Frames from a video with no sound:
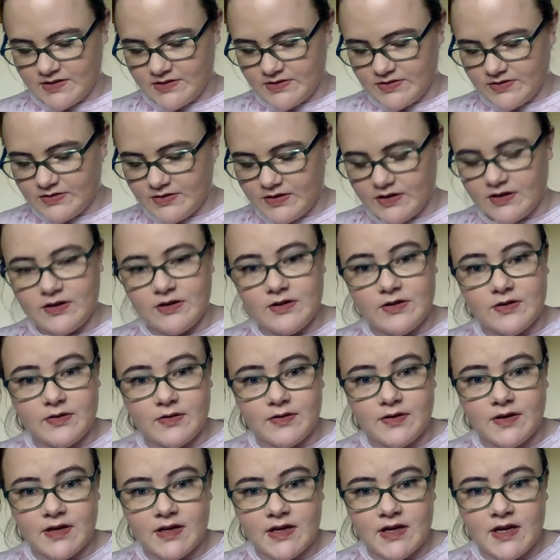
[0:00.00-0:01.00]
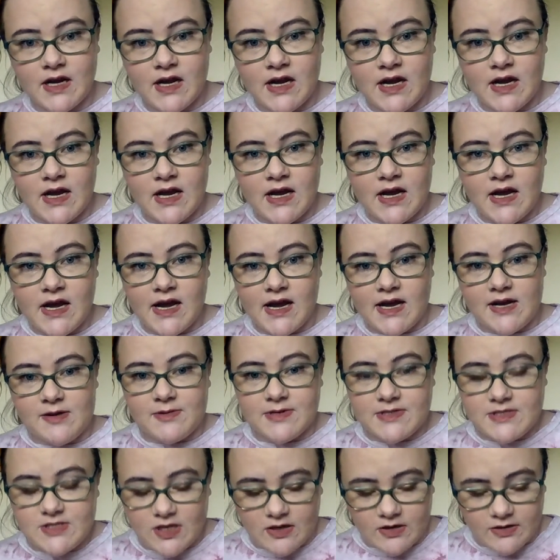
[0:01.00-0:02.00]
so I
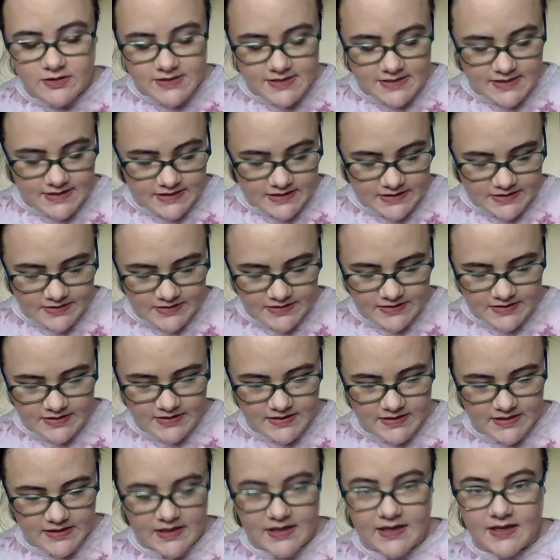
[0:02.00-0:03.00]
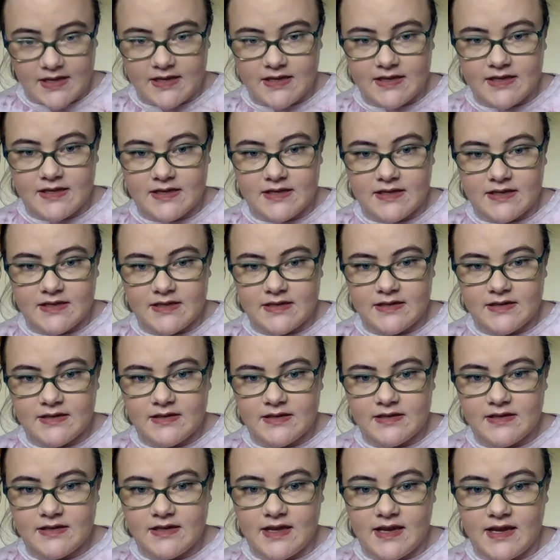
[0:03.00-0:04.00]
went to Ulta,
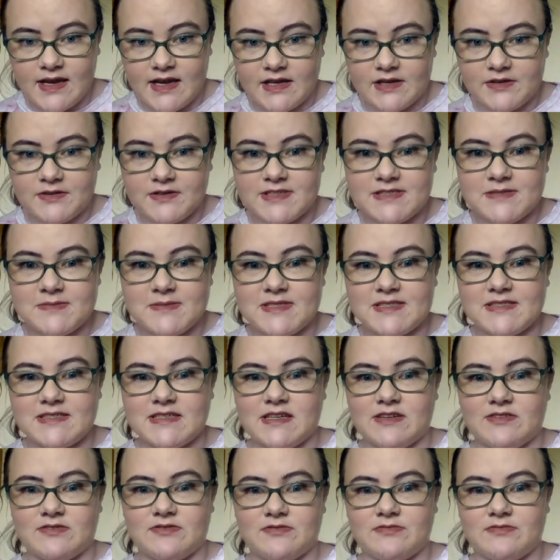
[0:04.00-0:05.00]
and they had Christmas stuff